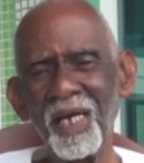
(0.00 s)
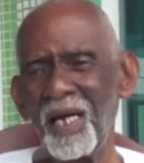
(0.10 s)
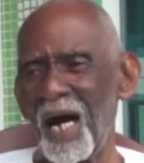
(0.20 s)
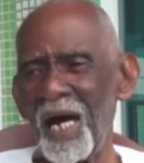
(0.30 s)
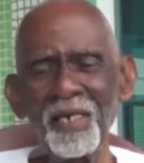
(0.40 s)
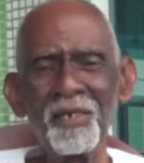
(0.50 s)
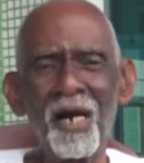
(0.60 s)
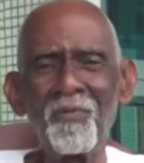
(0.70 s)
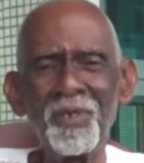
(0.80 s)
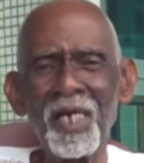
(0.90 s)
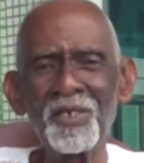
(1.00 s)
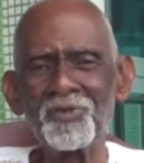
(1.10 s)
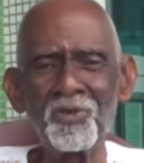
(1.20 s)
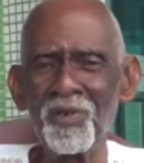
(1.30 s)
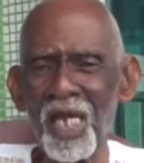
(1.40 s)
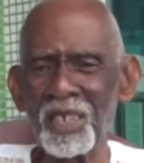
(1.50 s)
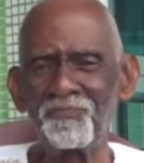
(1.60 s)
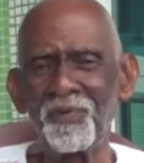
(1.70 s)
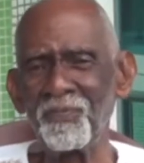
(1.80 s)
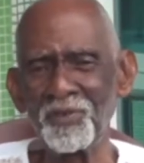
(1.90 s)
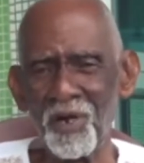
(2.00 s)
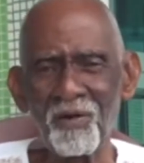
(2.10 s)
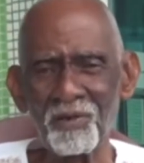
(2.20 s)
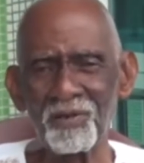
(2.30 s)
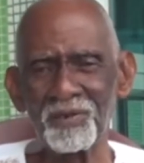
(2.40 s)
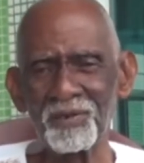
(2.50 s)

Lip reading: I didn't come with any souvenirs from the jungle.